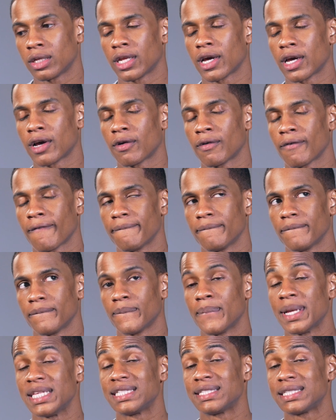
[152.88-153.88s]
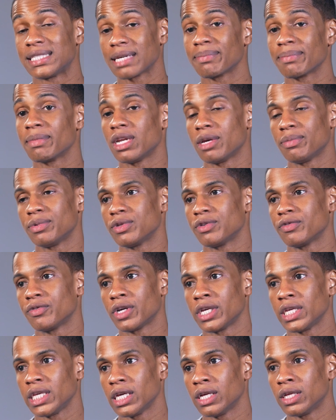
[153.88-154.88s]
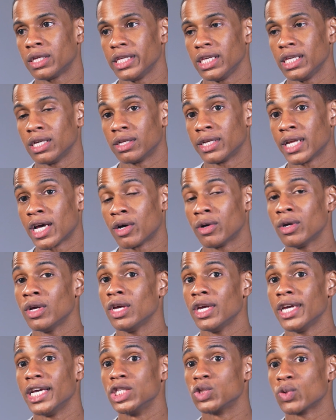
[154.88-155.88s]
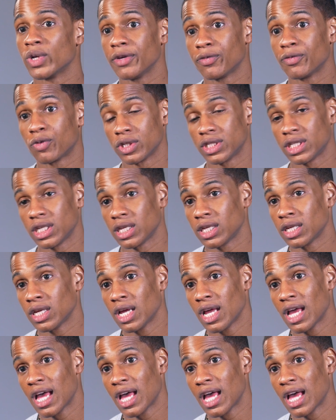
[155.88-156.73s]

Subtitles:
Now, my segment episode for EL Now in 2014.